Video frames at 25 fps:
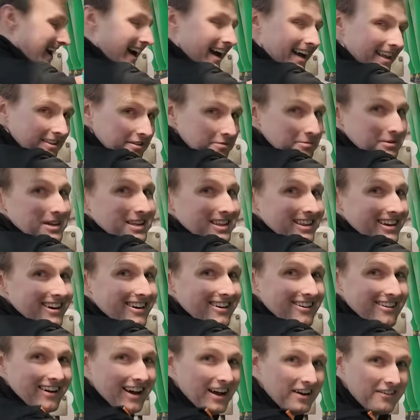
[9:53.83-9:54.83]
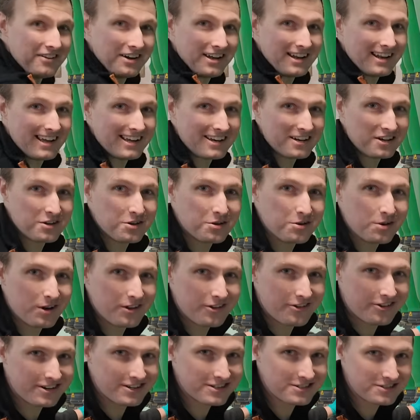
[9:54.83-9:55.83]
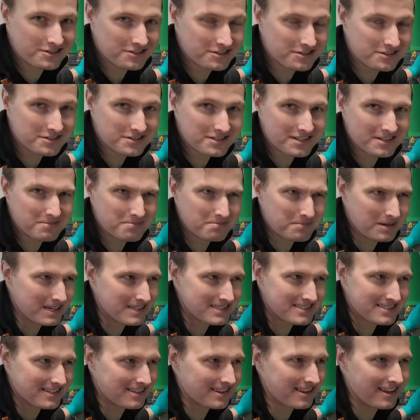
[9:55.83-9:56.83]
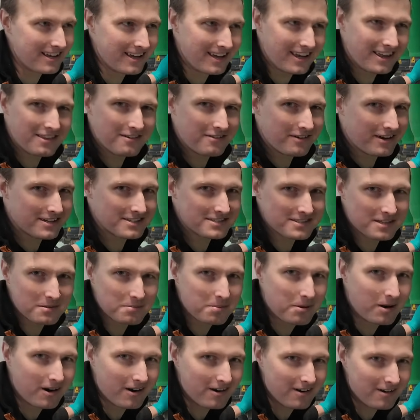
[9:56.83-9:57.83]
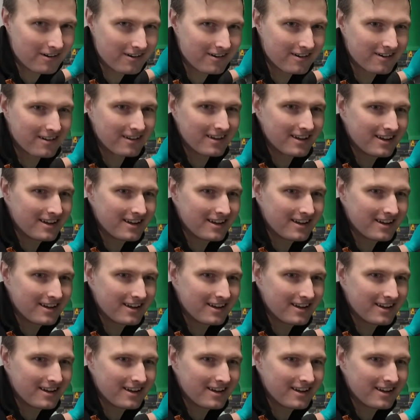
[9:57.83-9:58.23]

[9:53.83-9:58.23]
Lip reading: And to be clear, I've had like no other issues basically in the rest of the Parlour.